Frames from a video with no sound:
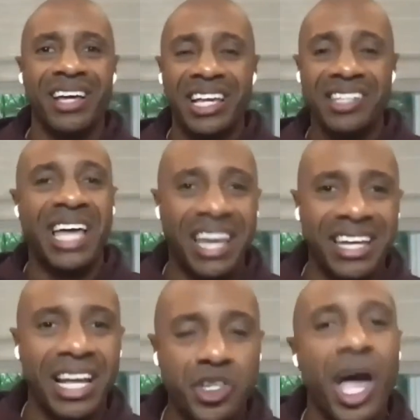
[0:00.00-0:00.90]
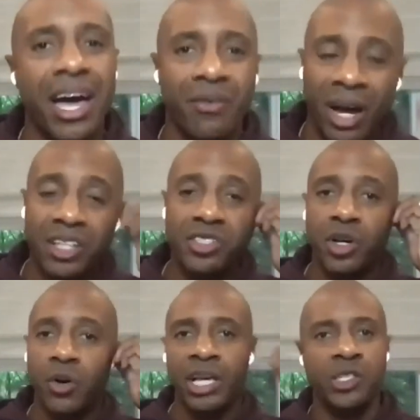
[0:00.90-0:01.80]
he's taking that shot, right?
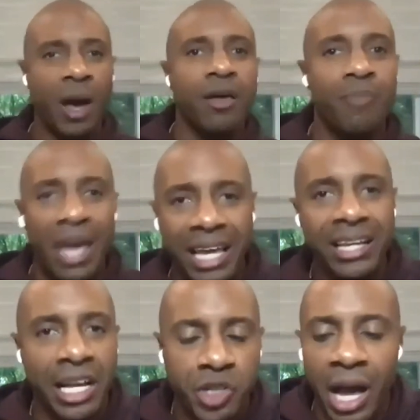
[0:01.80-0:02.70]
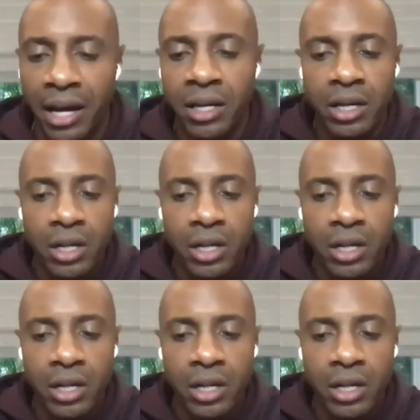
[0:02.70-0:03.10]
So he's probably making that shot.